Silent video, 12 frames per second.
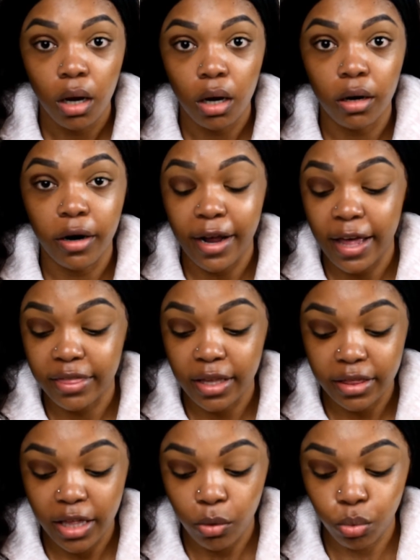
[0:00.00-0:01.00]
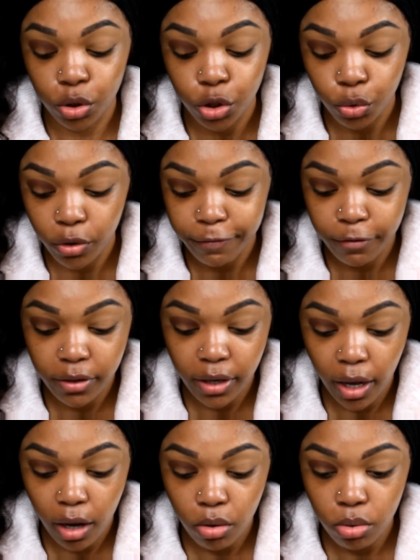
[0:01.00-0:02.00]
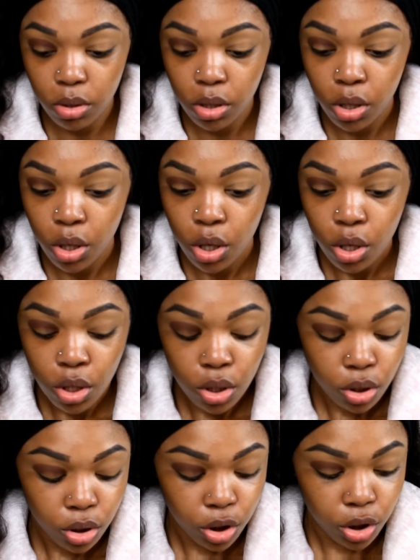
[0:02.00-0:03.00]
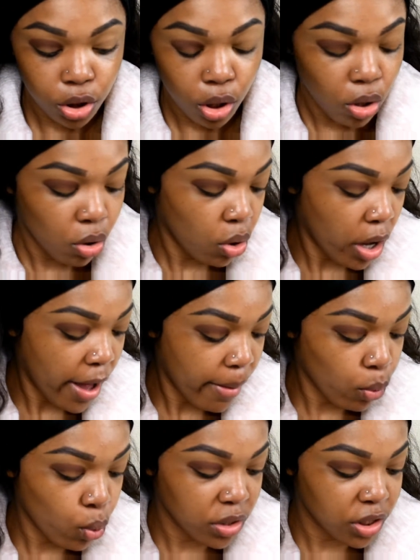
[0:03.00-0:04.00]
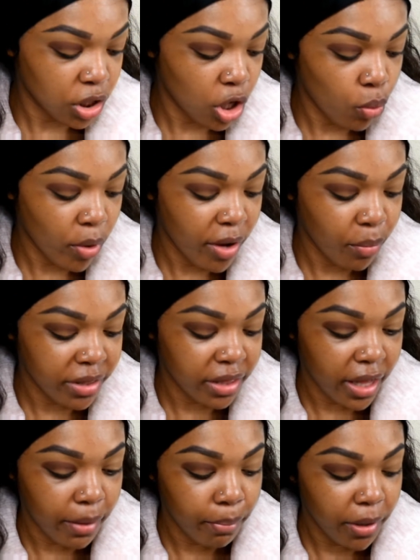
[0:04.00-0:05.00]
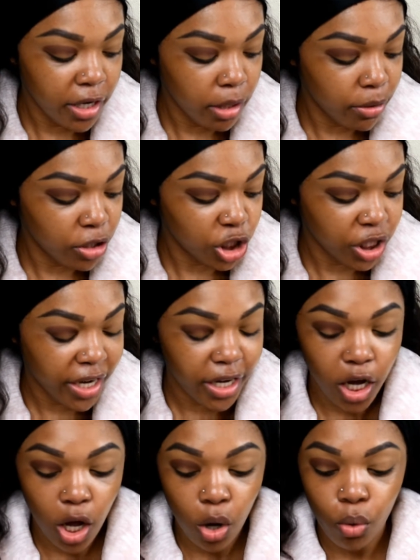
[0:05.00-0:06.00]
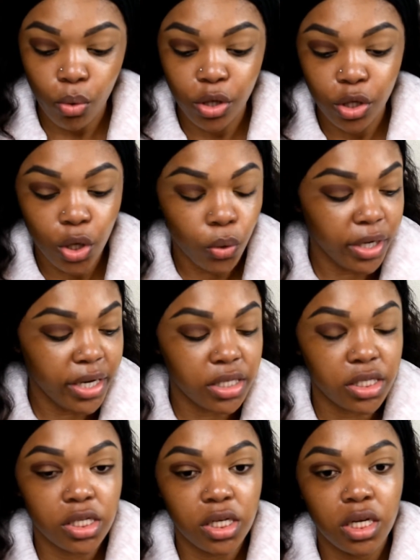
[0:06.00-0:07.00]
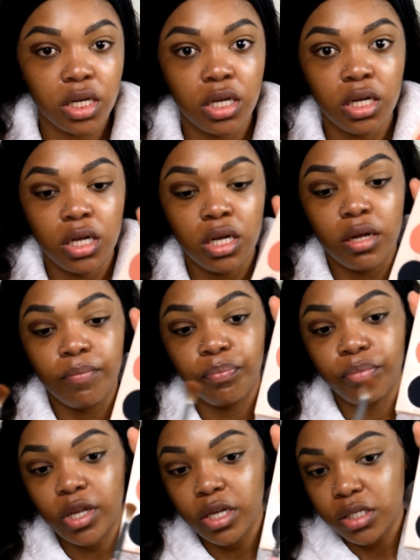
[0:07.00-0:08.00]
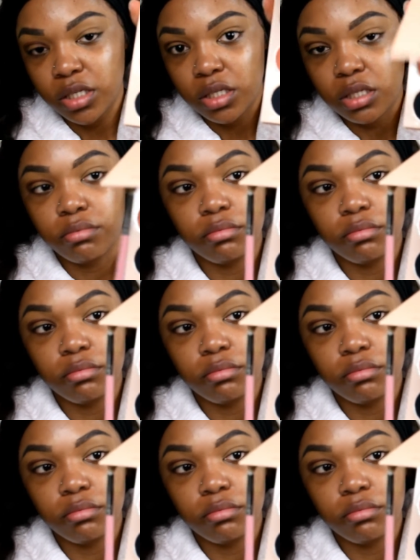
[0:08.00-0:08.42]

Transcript: Alright, I think that will do it for now. So I'm going to go in with that peanut butter shade called Gilded. It's